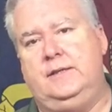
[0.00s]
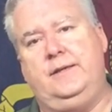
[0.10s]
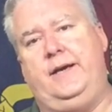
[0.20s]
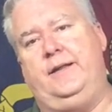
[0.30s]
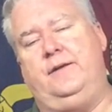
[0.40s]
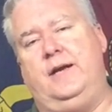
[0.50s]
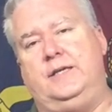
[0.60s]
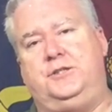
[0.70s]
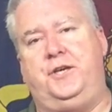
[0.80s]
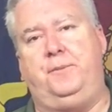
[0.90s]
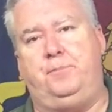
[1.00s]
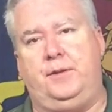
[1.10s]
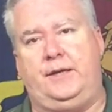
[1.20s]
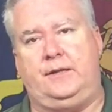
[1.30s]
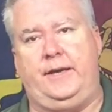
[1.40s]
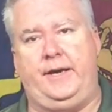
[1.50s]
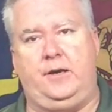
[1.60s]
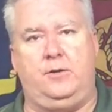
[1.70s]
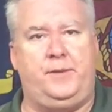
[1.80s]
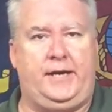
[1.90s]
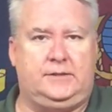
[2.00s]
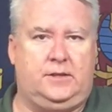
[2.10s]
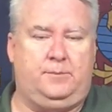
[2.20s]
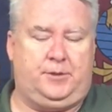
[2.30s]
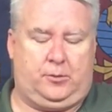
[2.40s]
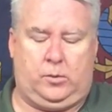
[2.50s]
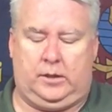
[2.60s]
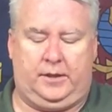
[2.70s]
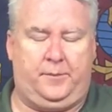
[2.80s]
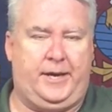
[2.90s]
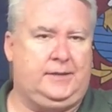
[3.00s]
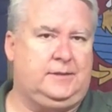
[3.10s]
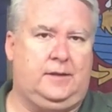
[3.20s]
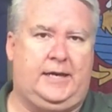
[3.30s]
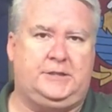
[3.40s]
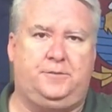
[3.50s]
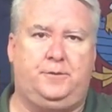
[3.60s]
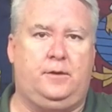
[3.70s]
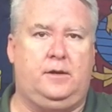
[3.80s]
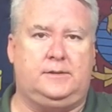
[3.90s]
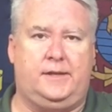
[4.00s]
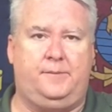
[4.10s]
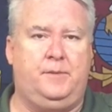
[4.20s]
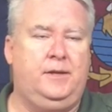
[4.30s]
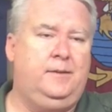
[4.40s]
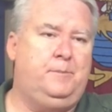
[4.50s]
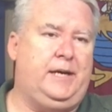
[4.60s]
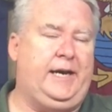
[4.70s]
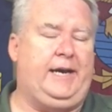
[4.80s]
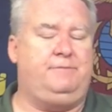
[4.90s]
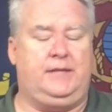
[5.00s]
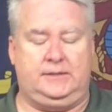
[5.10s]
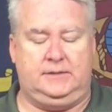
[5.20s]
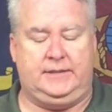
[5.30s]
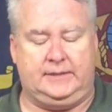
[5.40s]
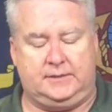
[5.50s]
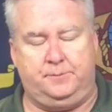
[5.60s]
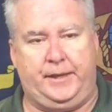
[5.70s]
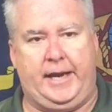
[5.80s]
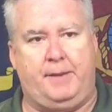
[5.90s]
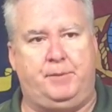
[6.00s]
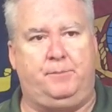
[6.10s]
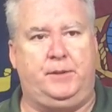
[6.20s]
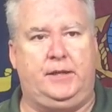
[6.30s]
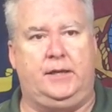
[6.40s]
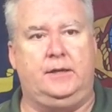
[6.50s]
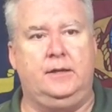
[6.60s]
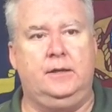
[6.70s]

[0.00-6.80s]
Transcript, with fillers: Yeah, they're not cheap like the AR mags are, but the quality mags will last you for a long time. Buy a half dozen, be happy, be done.